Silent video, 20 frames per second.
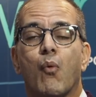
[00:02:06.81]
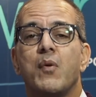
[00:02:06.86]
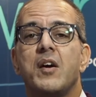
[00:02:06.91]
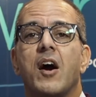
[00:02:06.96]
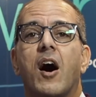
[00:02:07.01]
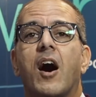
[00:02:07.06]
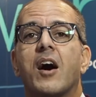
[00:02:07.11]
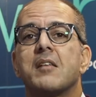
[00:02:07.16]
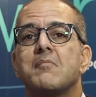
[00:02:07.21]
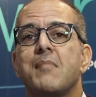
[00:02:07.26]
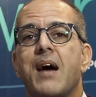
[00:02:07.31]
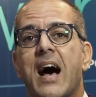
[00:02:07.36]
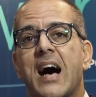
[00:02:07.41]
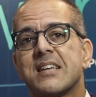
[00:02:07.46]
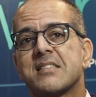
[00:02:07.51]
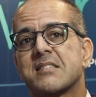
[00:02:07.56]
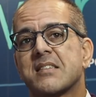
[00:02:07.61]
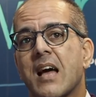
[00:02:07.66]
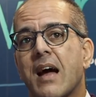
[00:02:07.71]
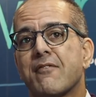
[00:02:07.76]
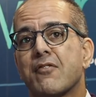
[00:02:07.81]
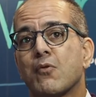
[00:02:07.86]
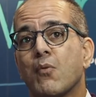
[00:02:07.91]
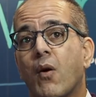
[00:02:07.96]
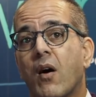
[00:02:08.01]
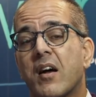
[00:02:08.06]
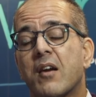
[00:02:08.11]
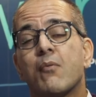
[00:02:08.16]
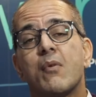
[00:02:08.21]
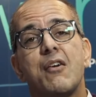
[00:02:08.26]
We unmasked
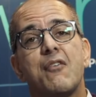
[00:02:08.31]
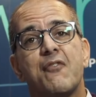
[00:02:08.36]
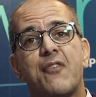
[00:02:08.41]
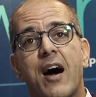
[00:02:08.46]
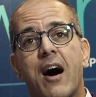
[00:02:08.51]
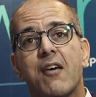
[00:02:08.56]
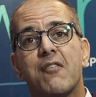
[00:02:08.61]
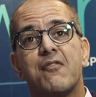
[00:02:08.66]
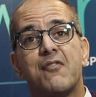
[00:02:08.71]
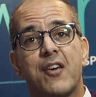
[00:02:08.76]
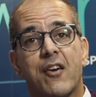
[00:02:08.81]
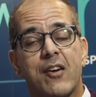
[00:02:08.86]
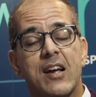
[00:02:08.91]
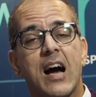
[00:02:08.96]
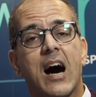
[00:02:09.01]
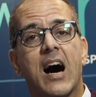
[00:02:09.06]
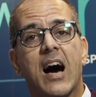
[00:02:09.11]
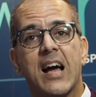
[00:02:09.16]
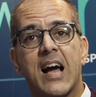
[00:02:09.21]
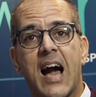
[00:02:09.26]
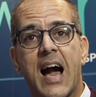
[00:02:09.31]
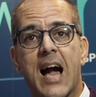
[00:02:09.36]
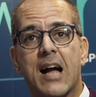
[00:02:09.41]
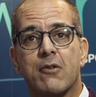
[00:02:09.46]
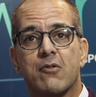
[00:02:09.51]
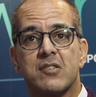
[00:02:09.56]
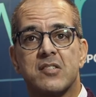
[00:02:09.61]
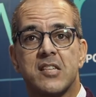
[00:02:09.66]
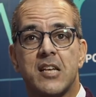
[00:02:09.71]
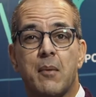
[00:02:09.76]
everyone, and we found very high
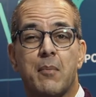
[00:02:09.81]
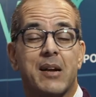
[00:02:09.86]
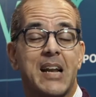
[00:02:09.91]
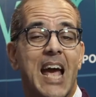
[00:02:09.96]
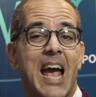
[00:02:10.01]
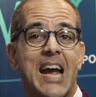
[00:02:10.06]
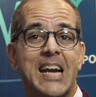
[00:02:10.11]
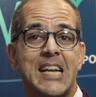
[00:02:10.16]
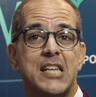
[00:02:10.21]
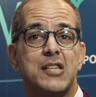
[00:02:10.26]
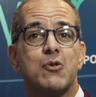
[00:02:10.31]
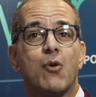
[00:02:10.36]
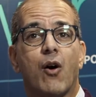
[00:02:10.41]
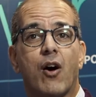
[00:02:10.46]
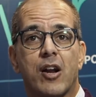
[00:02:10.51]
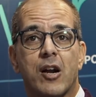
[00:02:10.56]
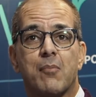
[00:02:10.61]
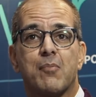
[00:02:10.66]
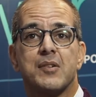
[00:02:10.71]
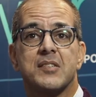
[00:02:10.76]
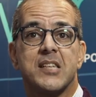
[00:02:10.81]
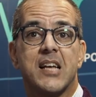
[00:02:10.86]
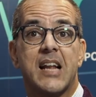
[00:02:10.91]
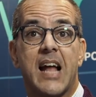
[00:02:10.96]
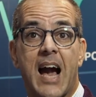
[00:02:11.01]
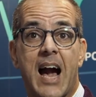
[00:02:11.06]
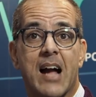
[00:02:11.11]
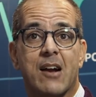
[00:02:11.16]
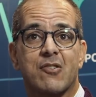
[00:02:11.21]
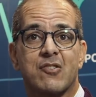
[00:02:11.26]
accuracy, about 80 to
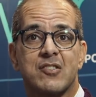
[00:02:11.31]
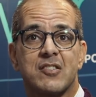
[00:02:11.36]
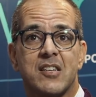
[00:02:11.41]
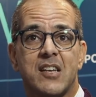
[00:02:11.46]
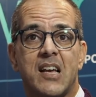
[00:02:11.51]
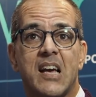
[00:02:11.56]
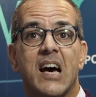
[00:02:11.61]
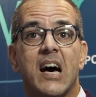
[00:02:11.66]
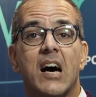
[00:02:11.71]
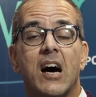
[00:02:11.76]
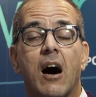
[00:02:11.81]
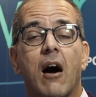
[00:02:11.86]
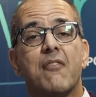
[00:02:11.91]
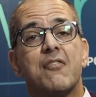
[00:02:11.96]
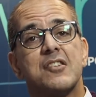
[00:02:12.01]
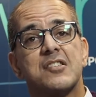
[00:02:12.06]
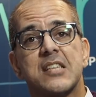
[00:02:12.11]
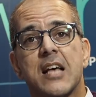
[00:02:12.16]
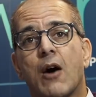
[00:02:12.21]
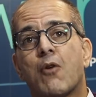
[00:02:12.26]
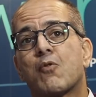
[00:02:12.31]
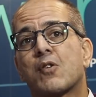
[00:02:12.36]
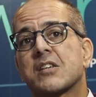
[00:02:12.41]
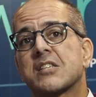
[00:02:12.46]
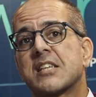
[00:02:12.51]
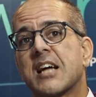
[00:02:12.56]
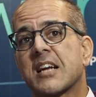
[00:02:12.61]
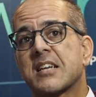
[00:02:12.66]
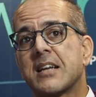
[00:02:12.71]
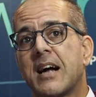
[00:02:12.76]
100% accuracy of the
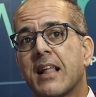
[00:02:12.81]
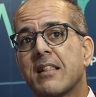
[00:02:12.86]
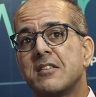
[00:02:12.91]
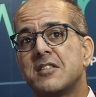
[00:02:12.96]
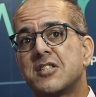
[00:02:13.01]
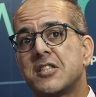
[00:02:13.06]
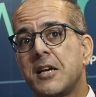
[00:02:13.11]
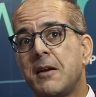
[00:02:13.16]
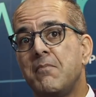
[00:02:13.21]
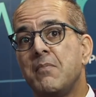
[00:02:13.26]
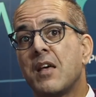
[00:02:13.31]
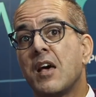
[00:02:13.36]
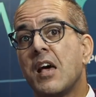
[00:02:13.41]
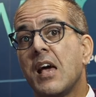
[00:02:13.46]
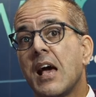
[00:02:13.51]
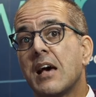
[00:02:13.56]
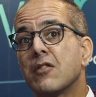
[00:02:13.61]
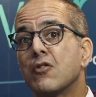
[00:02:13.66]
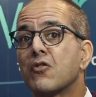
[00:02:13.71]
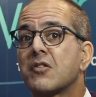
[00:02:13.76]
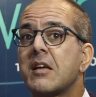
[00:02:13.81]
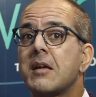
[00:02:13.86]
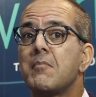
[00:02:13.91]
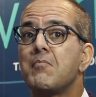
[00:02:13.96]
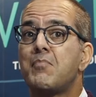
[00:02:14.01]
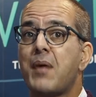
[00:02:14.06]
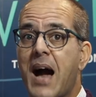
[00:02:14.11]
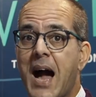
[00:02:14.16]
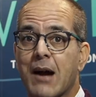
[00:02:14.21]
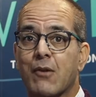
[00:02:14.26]
Cellworks technology, and
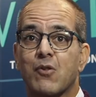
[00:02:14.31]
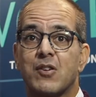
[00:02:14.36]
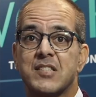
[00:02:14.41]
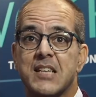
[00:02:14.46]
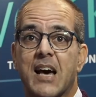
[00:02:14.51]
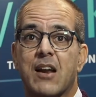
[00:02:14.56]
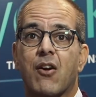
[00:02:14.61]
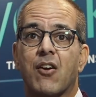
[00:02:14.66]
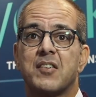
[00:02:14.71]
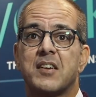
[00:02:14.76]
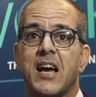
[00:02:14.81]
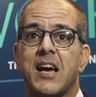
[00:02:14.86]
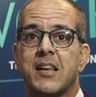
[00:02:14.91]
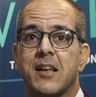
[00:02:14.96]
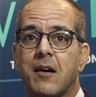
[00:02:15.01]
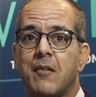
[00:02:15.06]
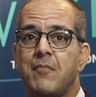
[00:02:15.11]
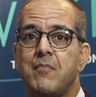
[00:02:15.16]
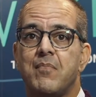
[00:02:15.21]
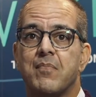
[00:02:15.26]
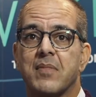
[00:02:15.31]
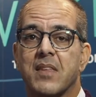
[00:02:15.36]
looking backwards at our data.